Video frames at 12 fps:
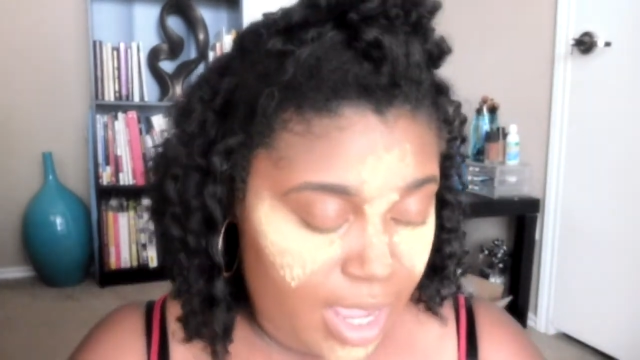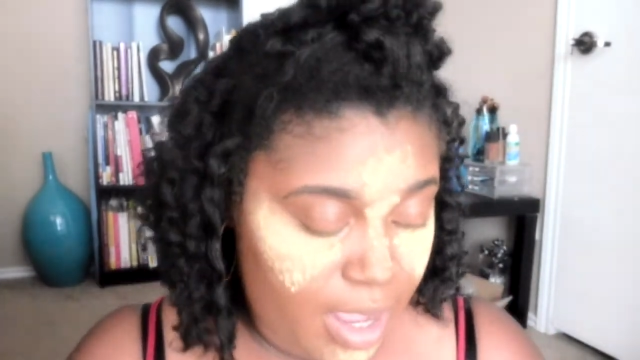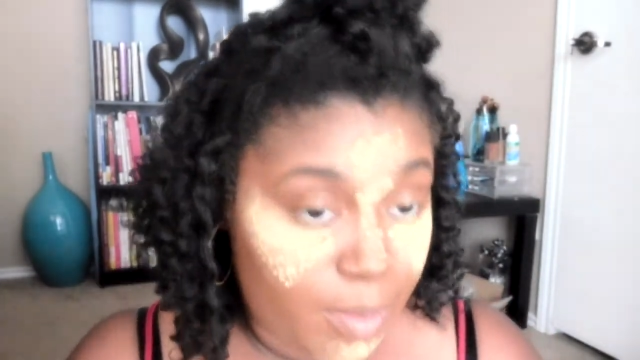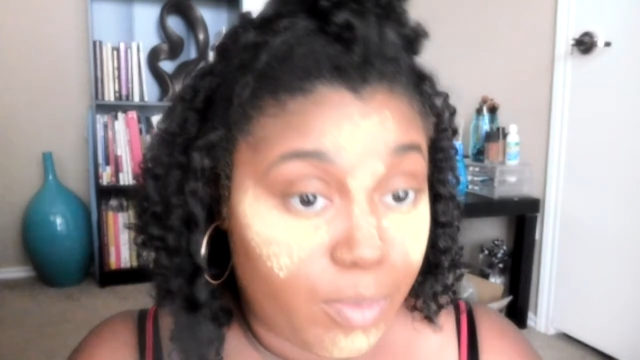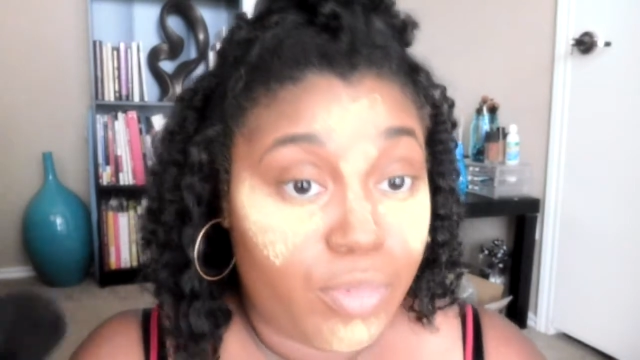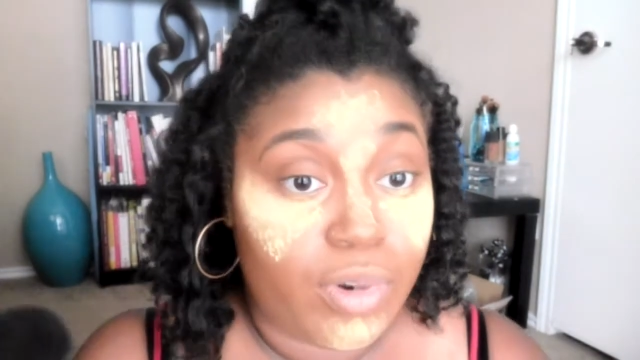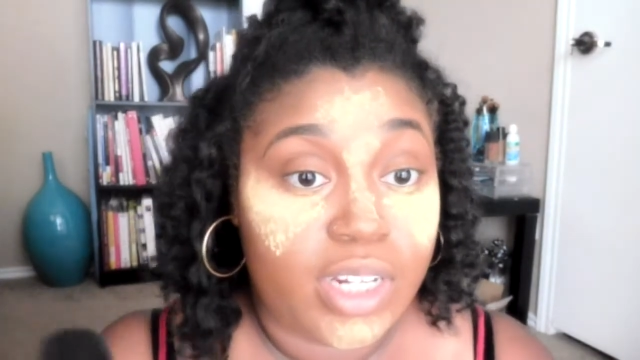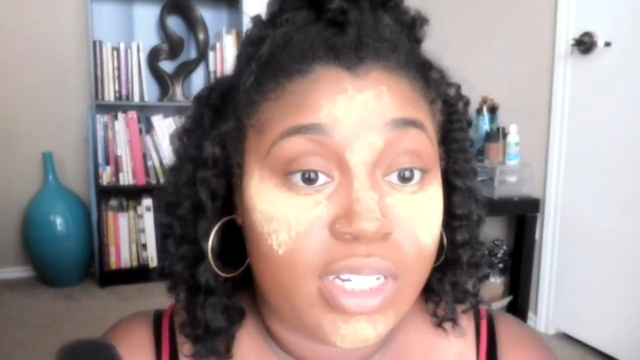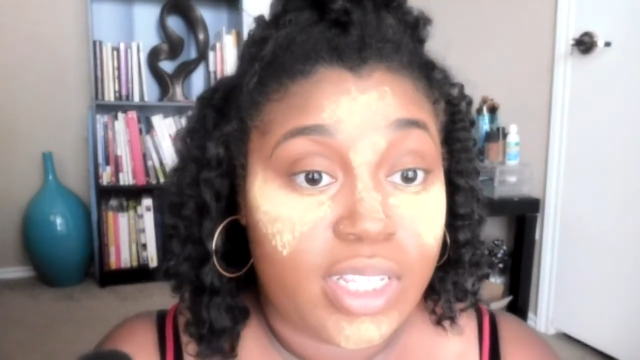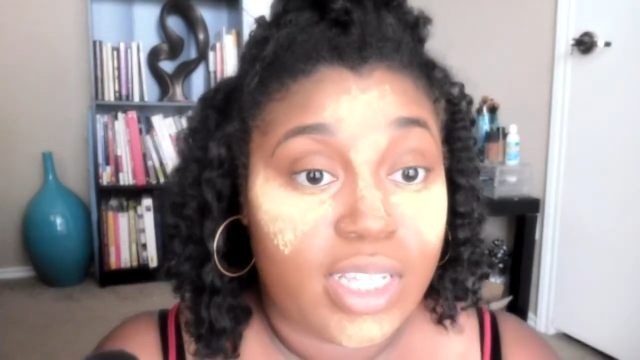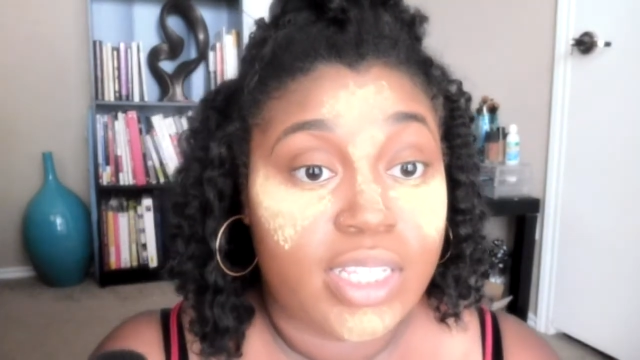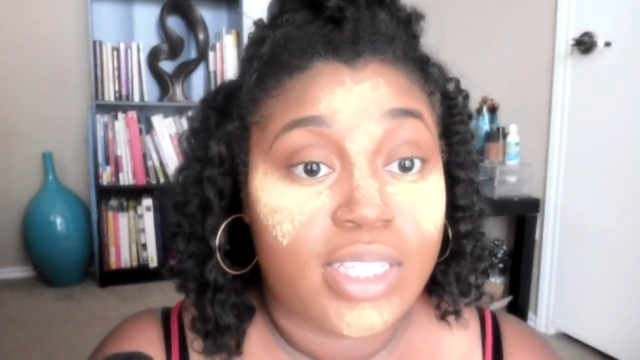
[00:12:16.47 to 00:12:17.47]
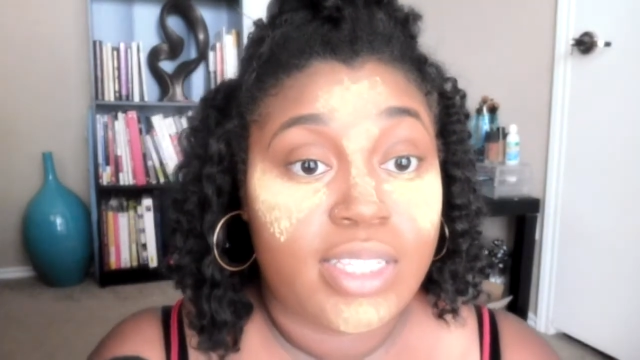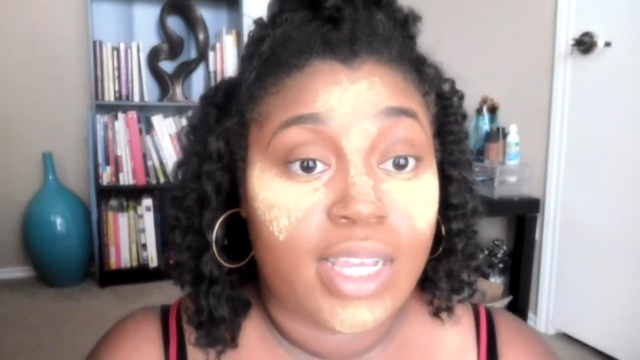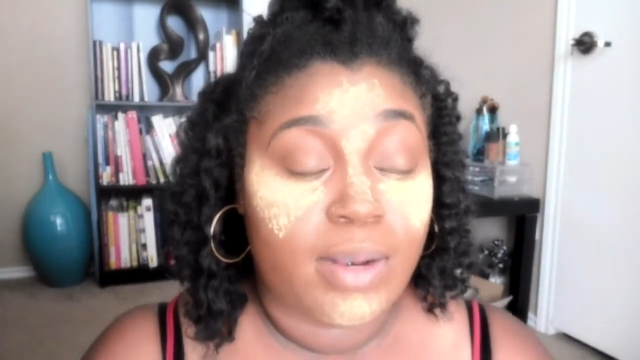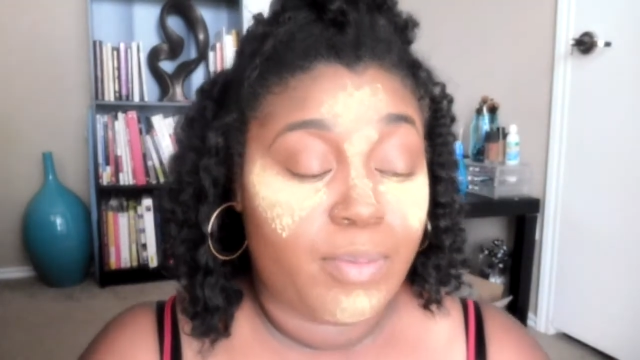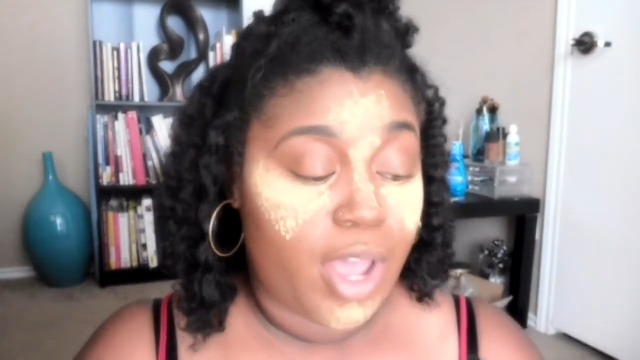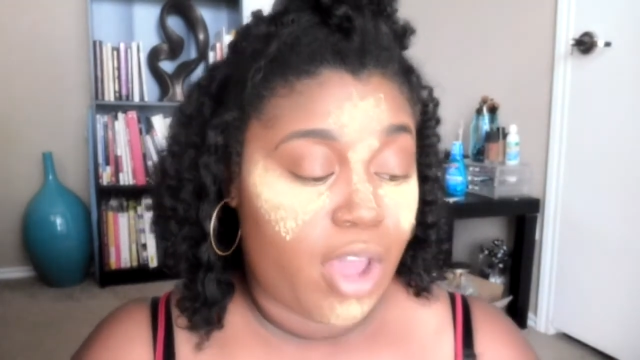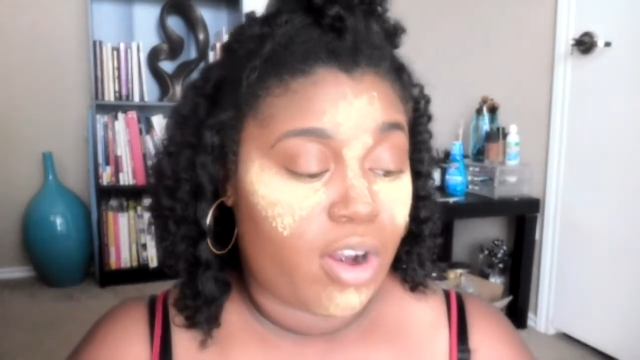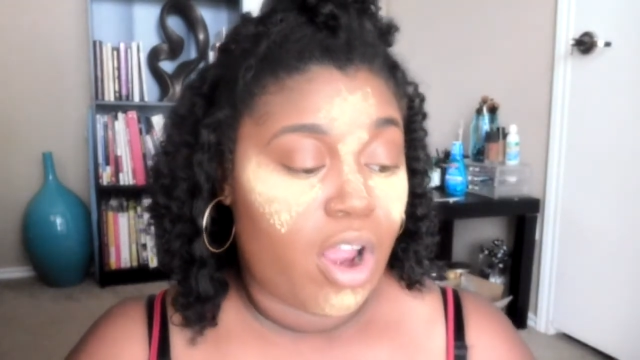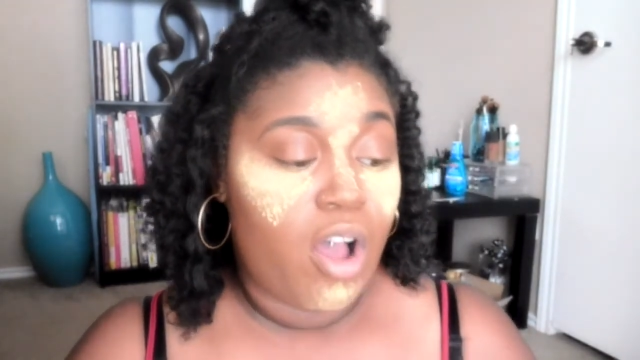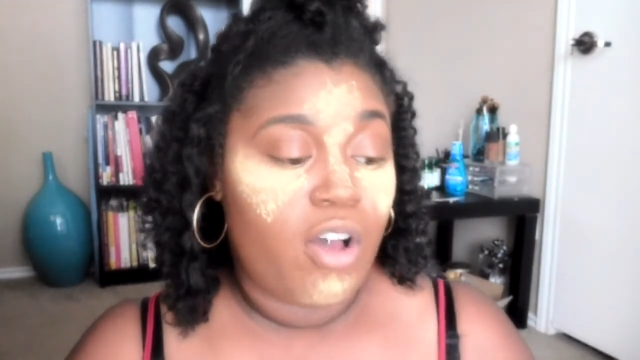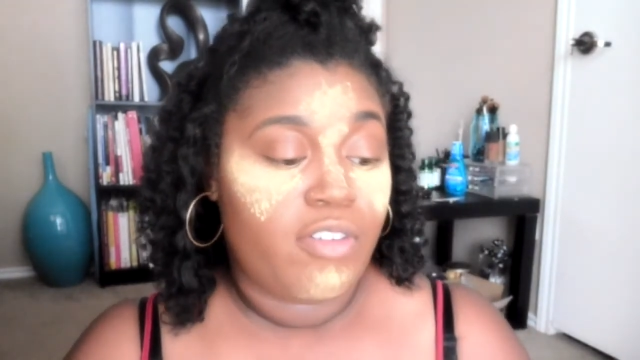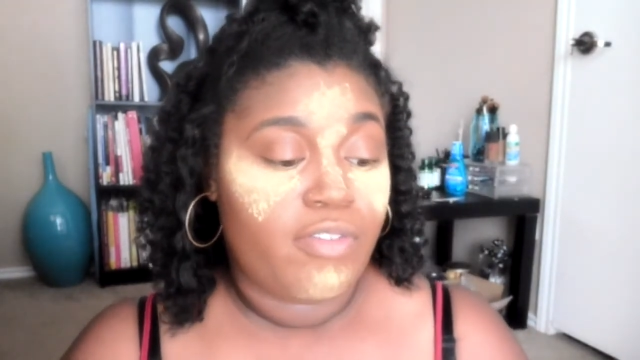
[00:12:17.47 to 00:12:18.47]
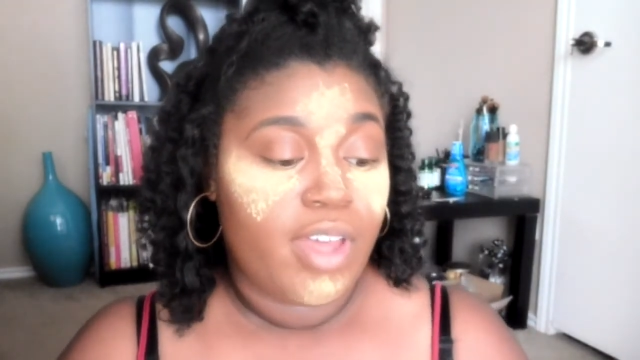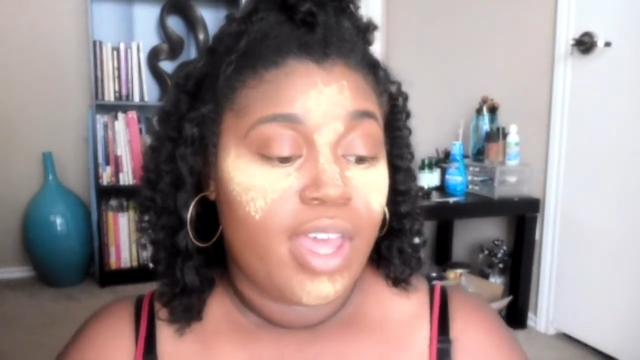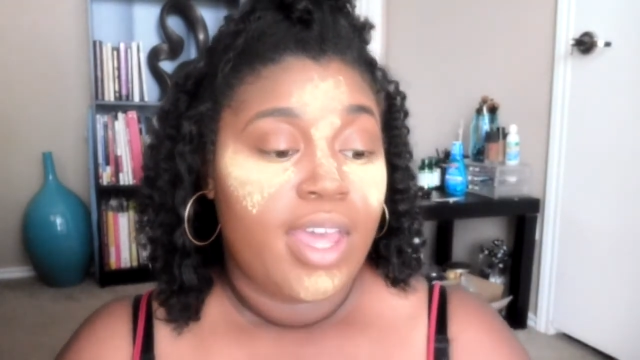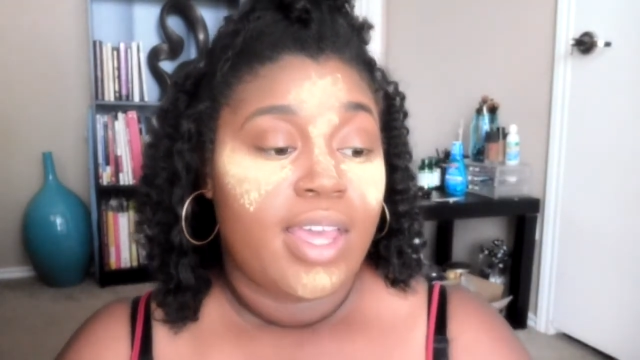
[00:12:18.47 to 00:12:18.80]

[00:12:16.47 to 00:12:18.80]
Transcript: and brush this setting powder off,